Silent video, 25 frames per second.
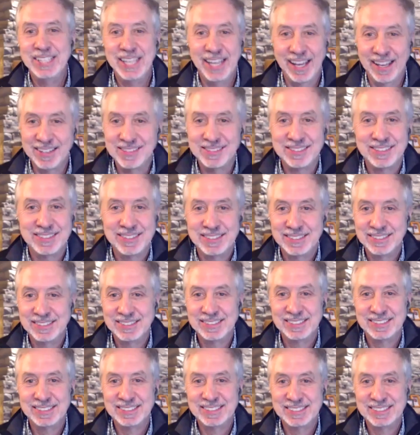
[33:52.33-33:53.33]
yes. I want them to know,
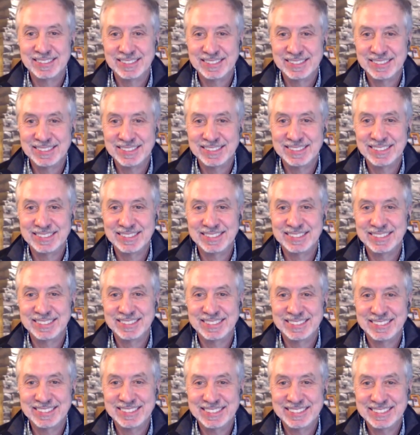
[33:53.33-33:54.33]
hey, sorry, my
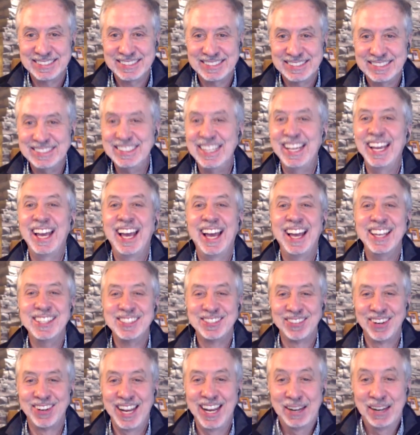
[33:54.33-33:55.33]
bad. Give me a give yes, me a
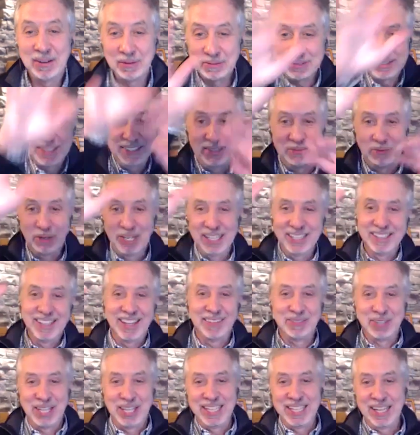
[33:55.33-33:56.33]
right. Obviously, right? you want to have
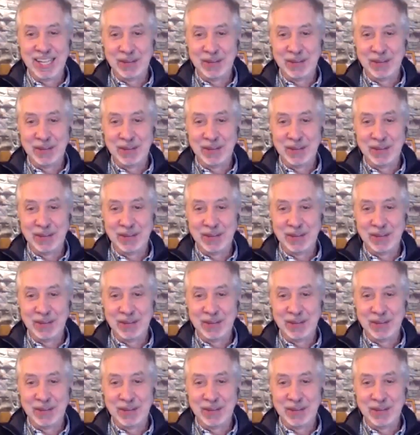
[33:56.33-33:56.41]
like,